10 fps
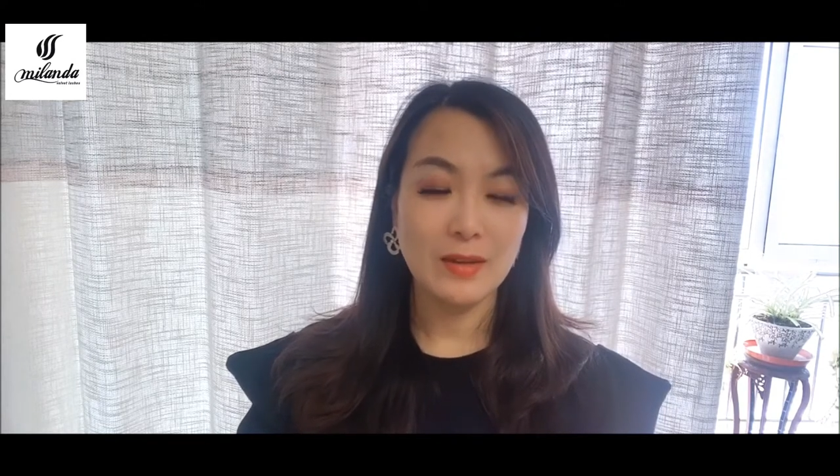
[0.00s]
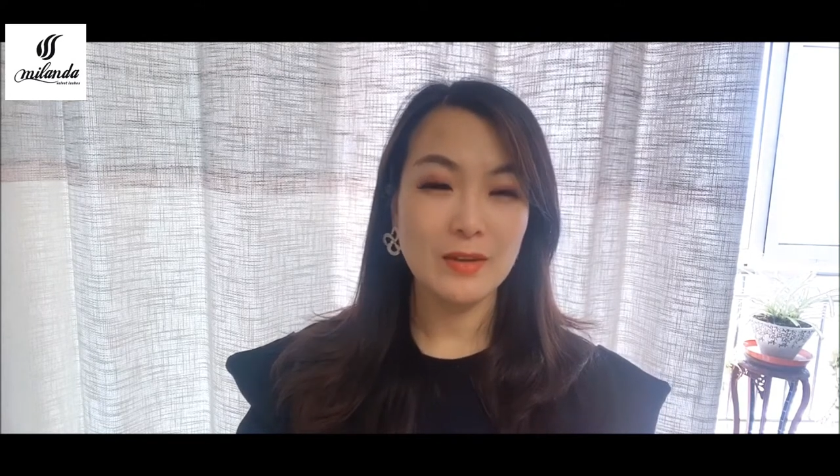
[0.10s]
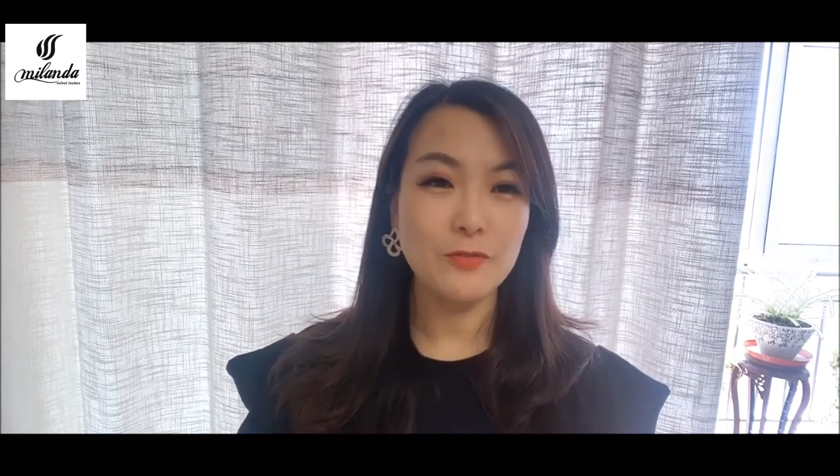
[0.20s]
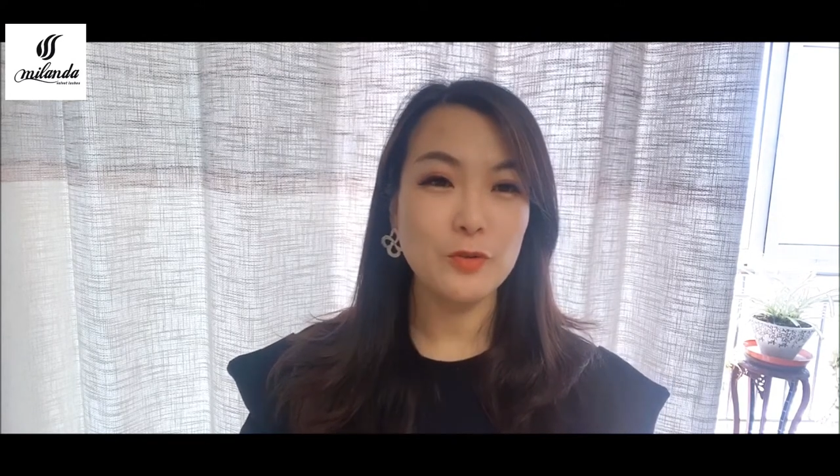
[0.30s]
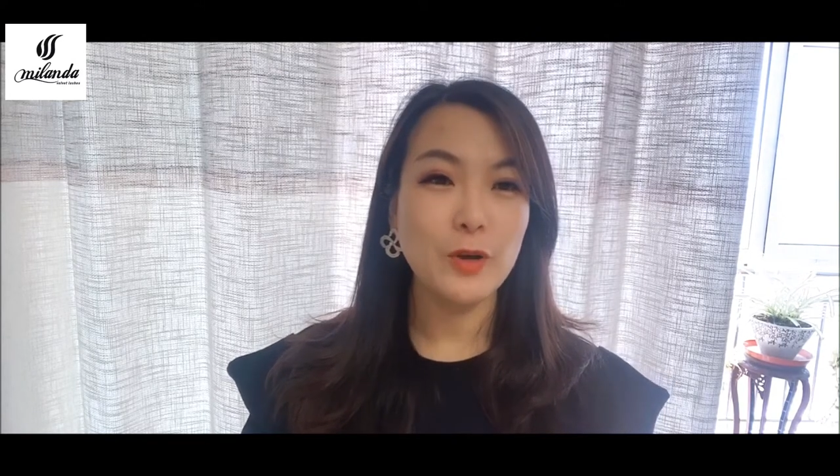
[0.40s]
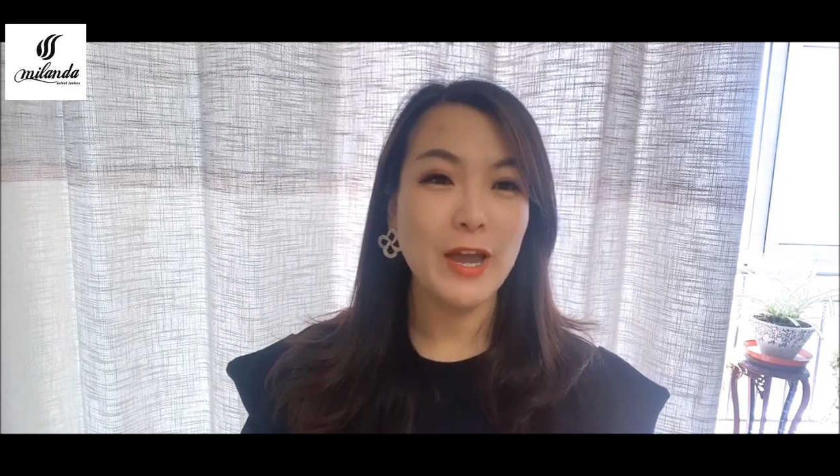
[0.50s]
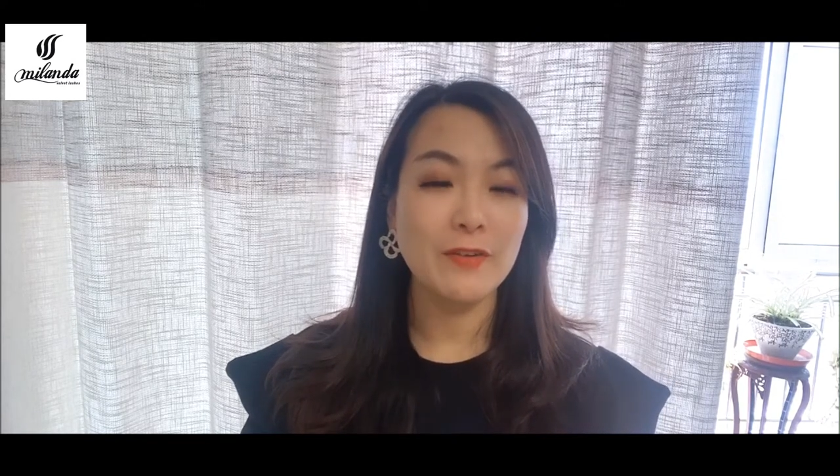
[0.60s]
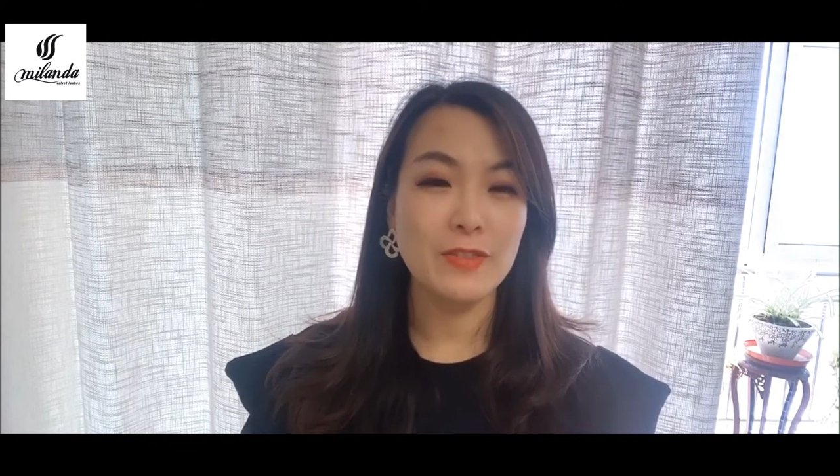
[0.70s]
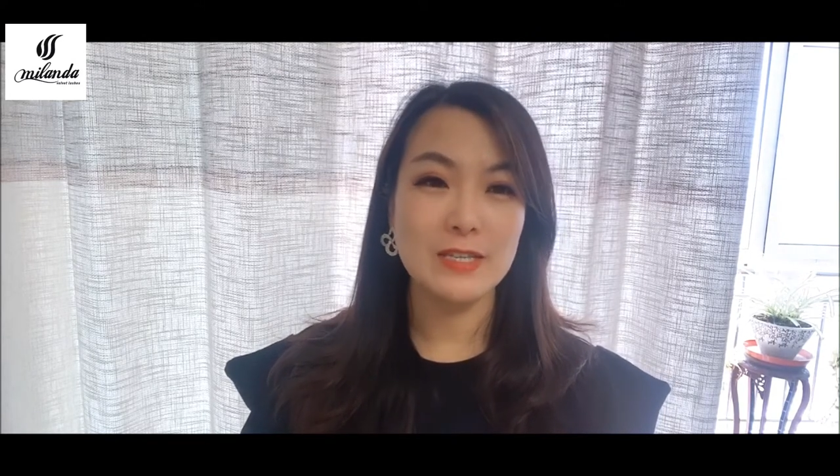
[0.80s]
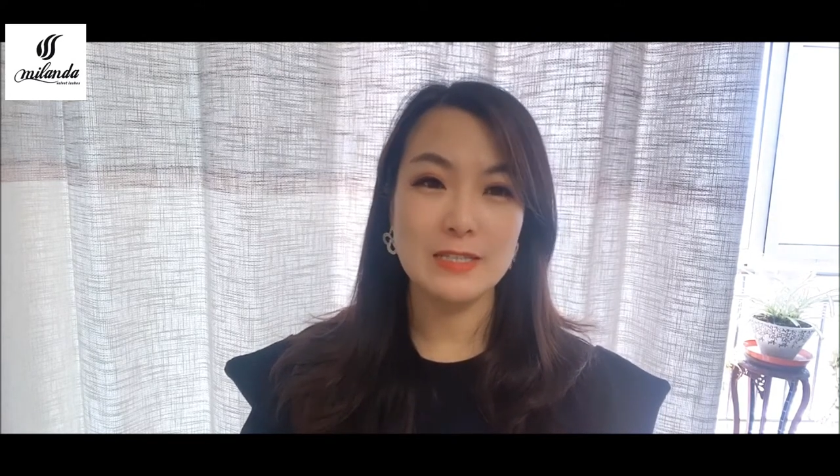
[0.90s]
If you
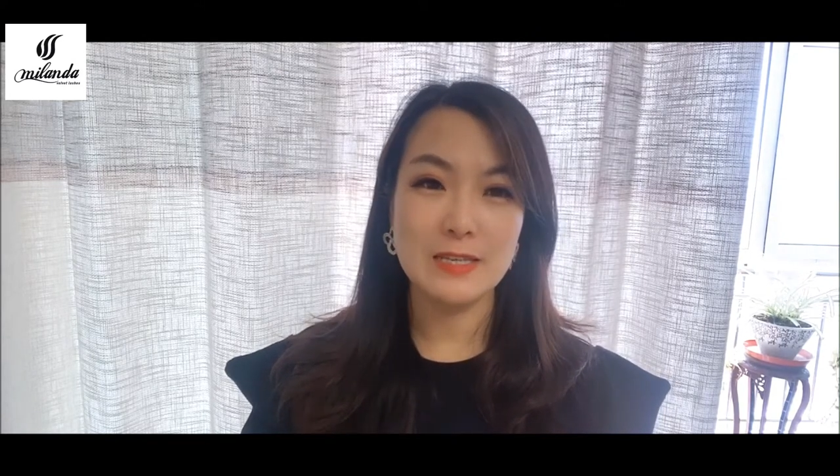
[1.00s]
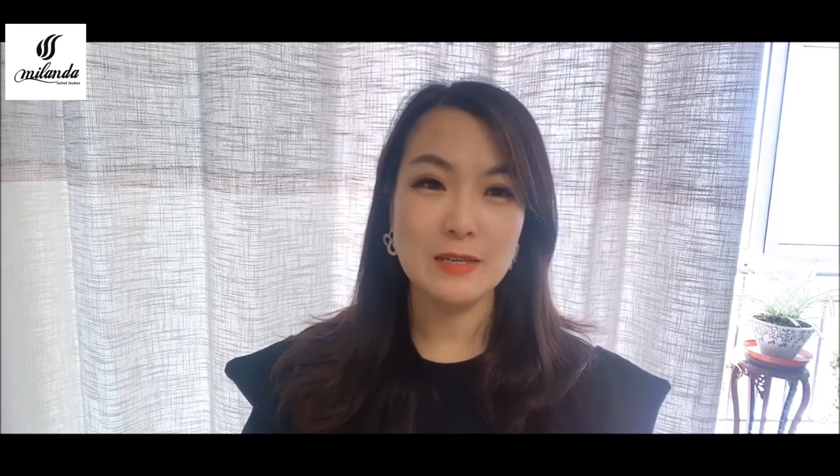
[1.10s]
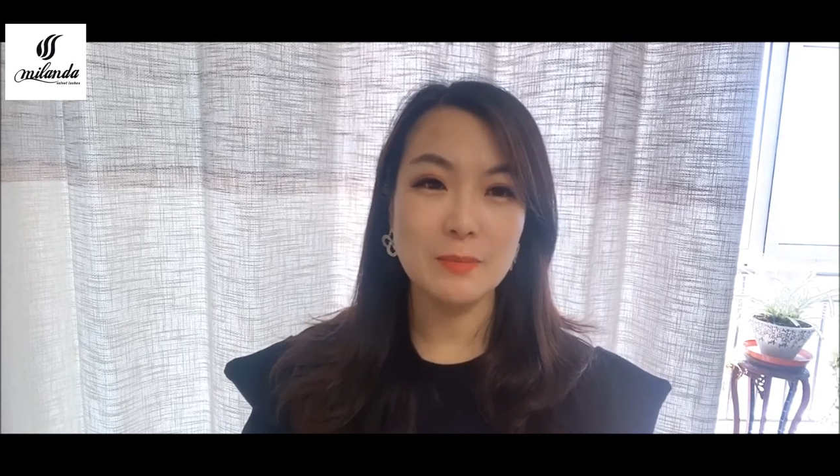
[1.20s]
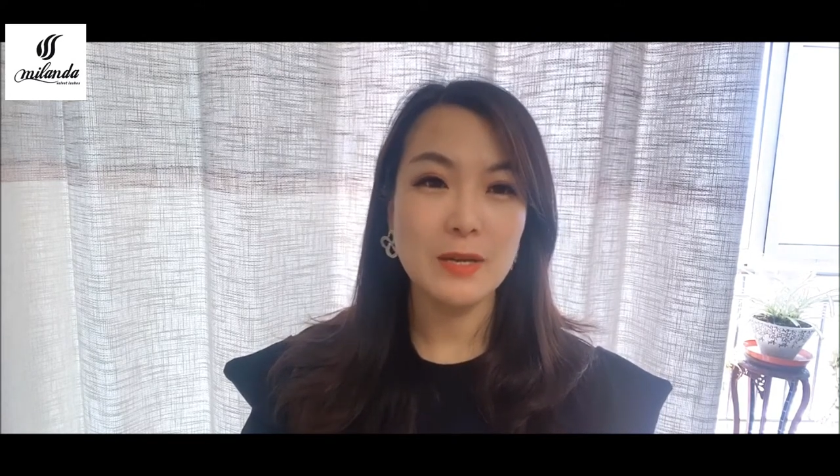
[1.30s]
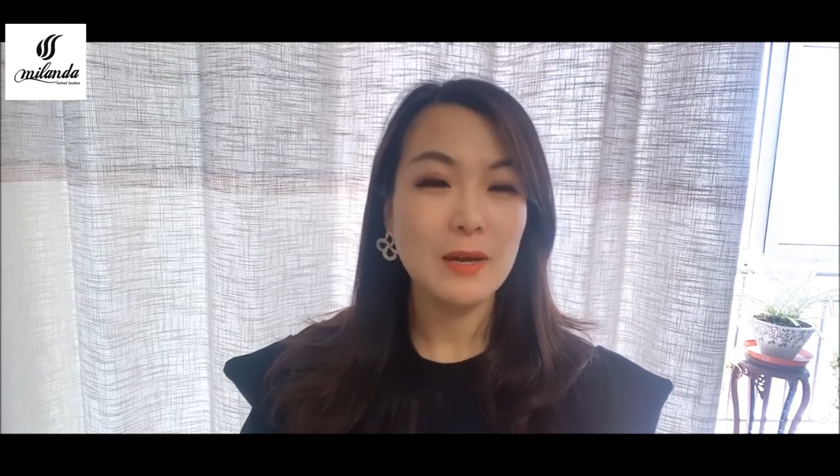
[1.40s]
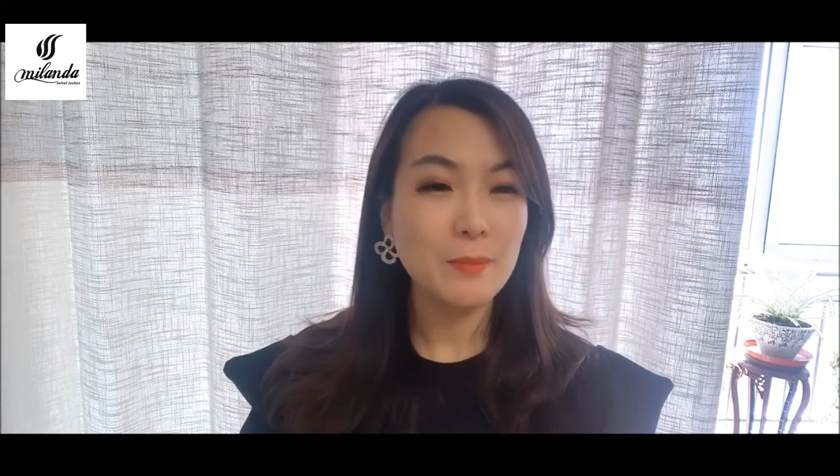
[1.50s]
have the same